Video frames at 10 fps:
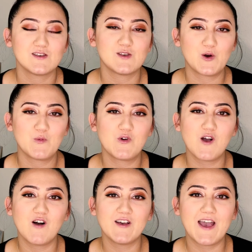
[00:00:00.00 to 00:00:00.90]
So we'll
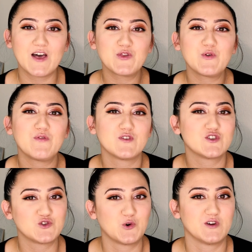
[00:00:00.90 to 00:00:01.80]
call it ethyl for
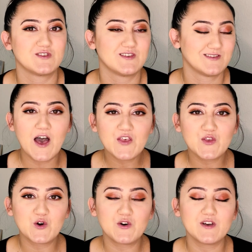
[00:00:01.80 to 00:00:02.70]
short.
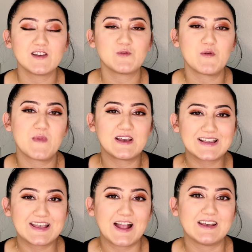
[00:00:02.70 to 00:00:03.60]
Ethyl is what makes
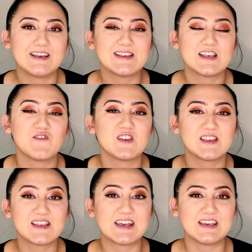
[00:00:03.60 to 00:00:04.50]
the adhesive
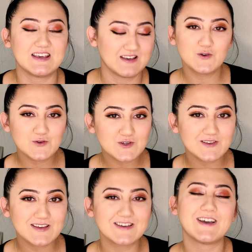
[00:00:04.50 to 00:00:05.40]
sticky.
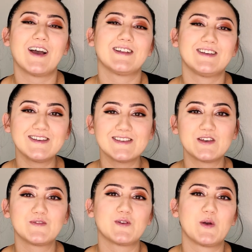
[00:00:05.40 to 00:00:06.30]
Usually
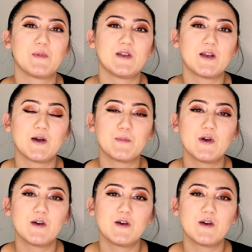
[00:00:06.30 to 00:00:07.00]
adhesives are made up